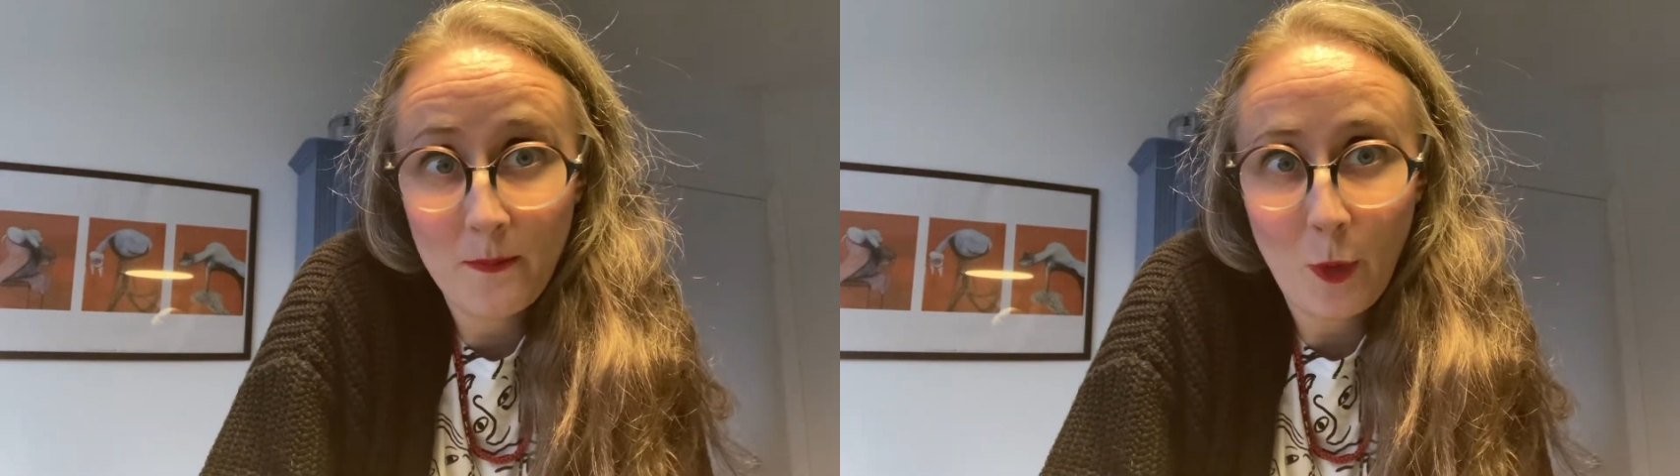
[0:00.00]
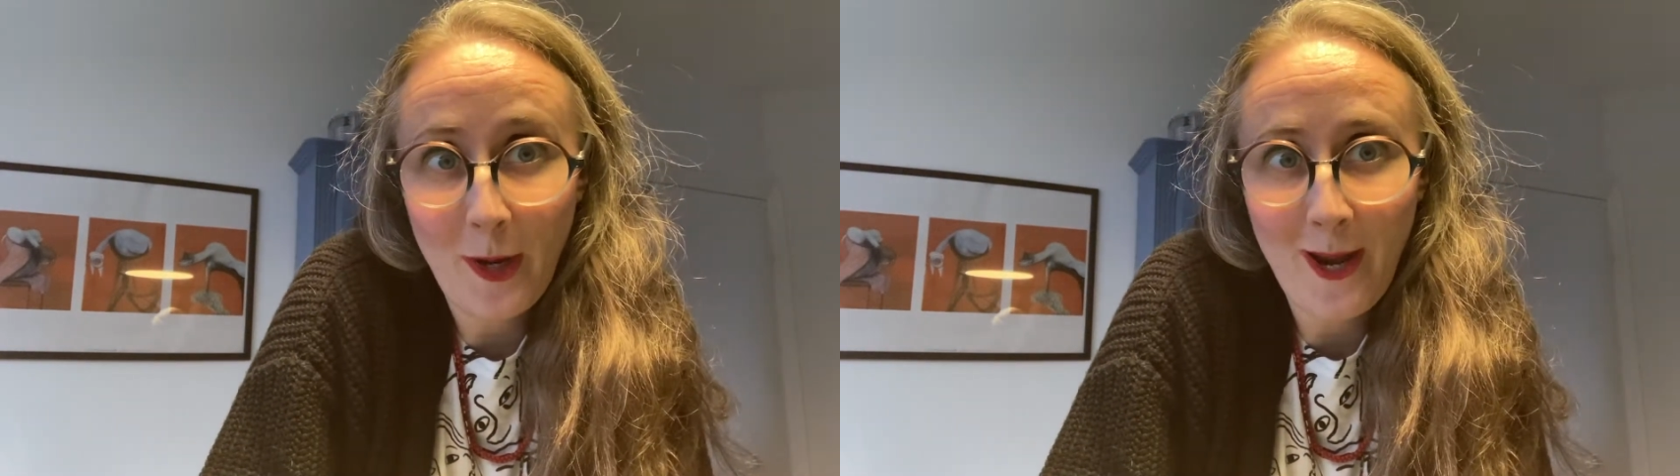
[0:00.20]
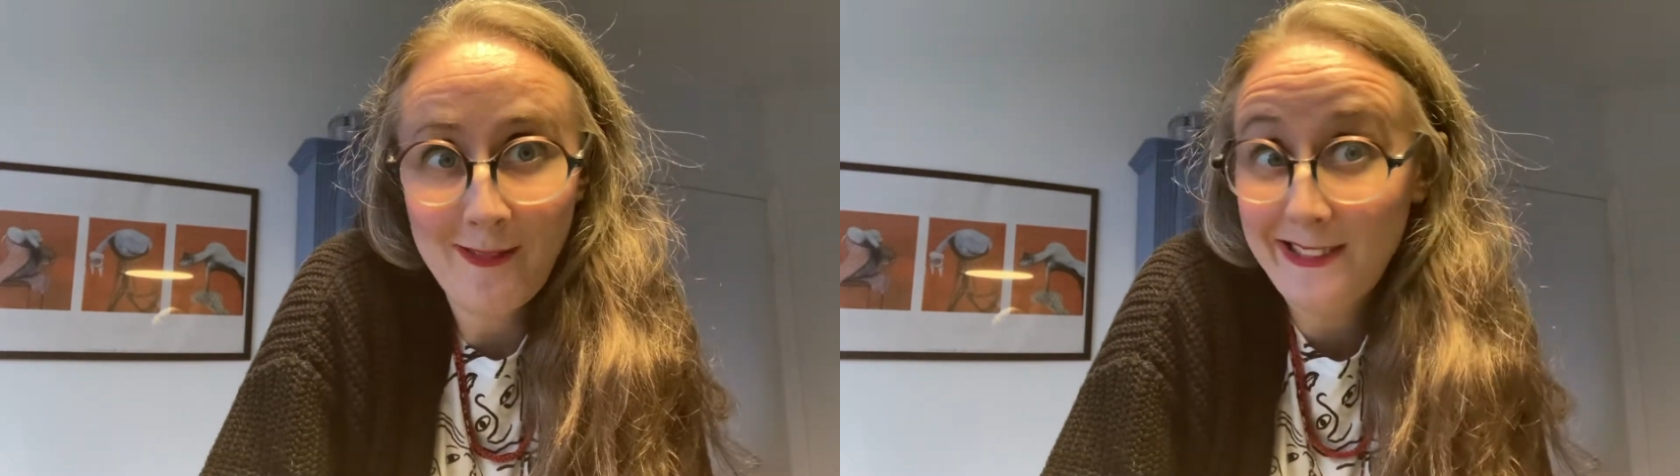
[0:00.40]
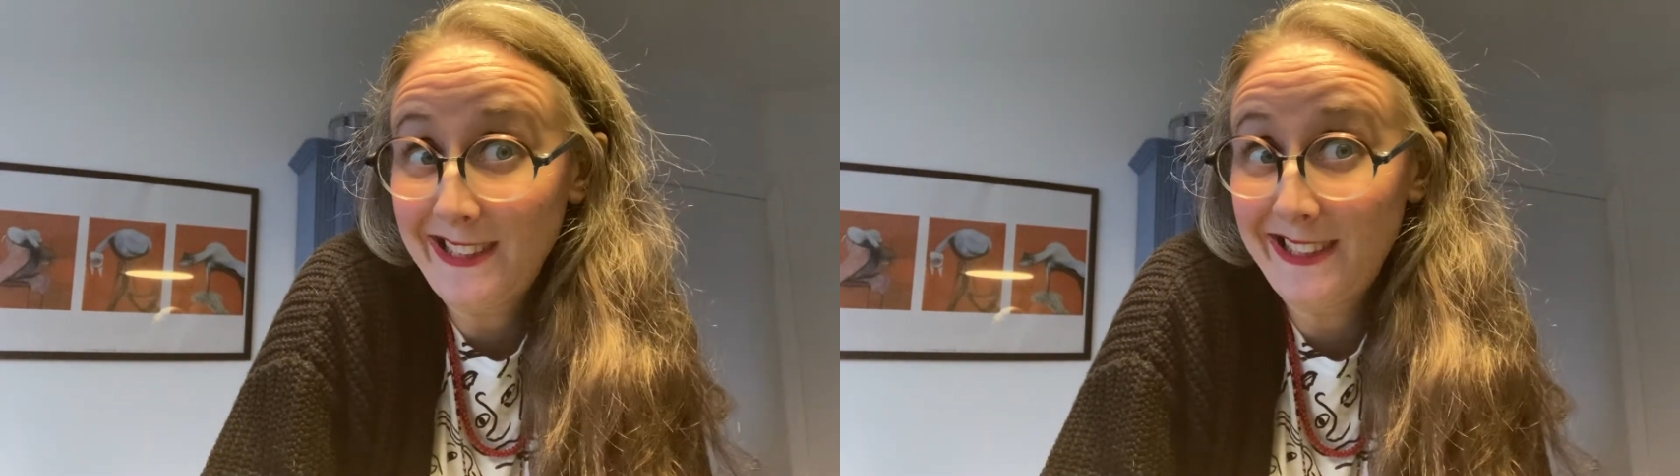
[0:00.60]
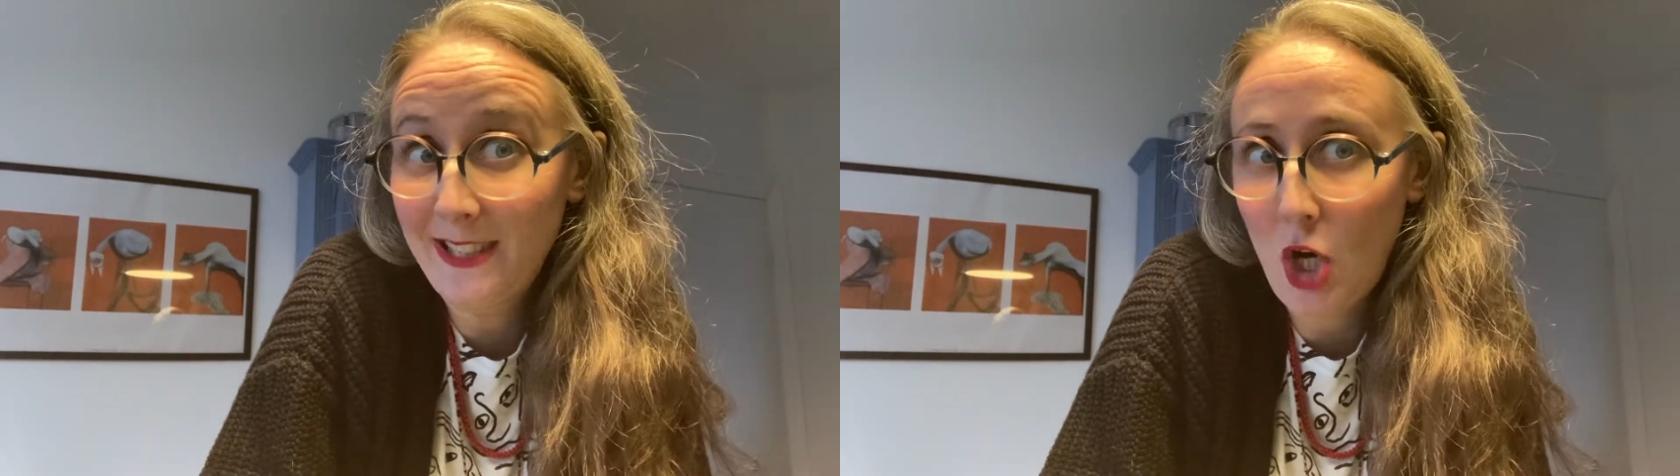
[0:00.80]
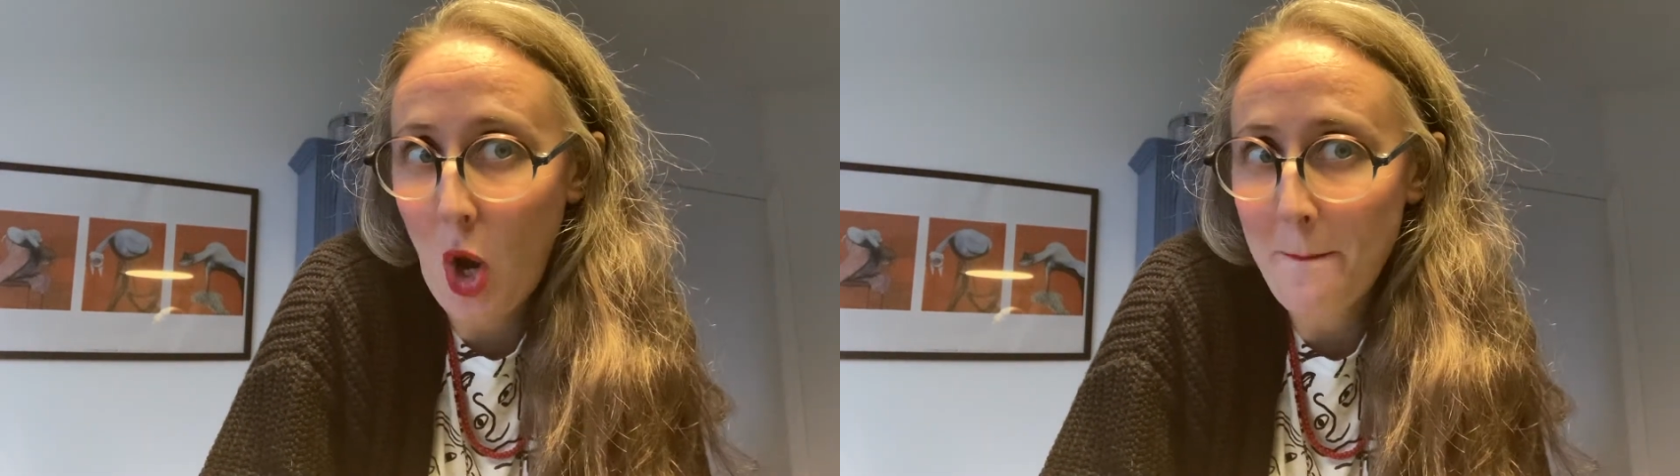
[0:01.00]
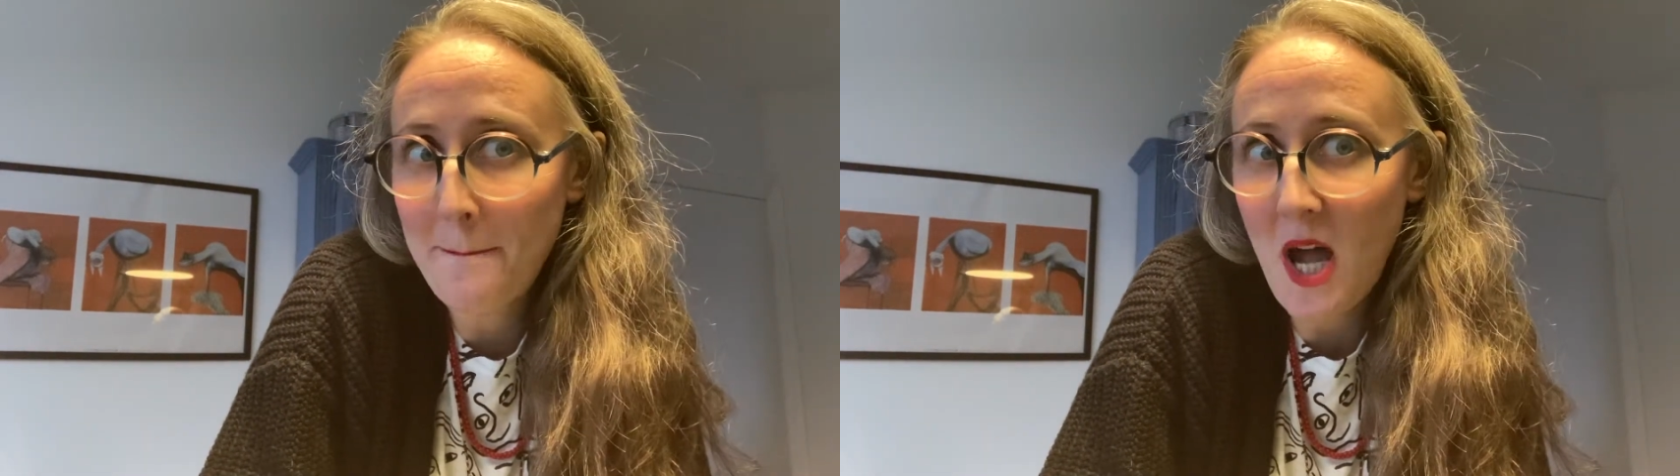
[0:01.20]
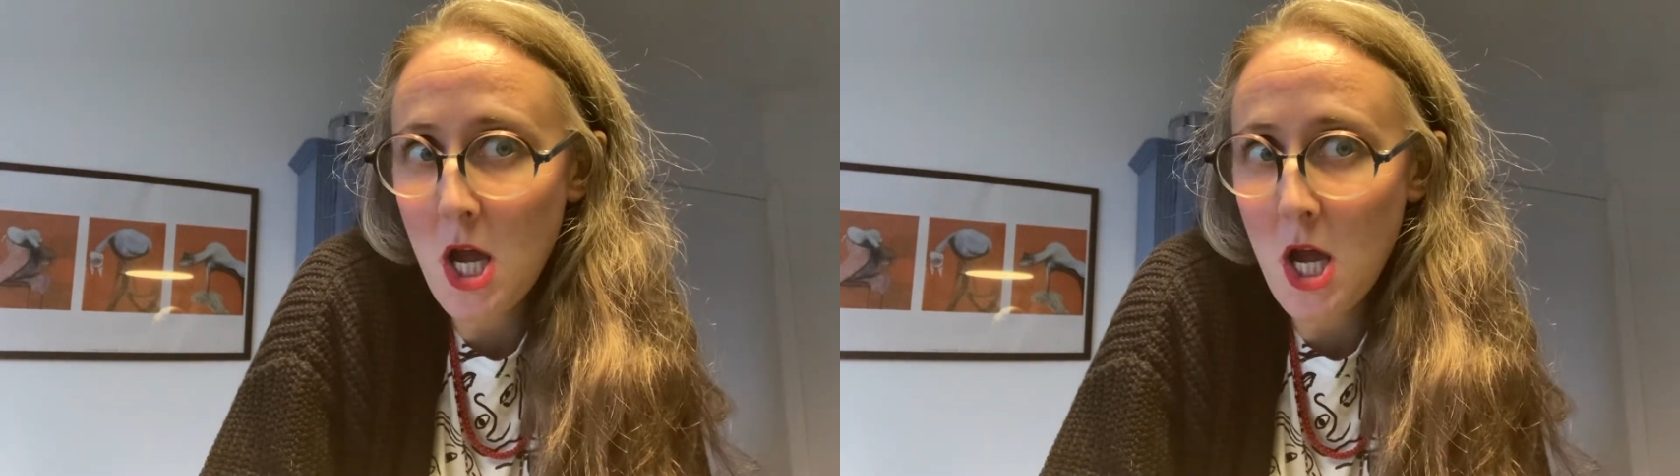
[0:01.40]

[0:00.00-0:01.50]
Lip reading: Okay, come back.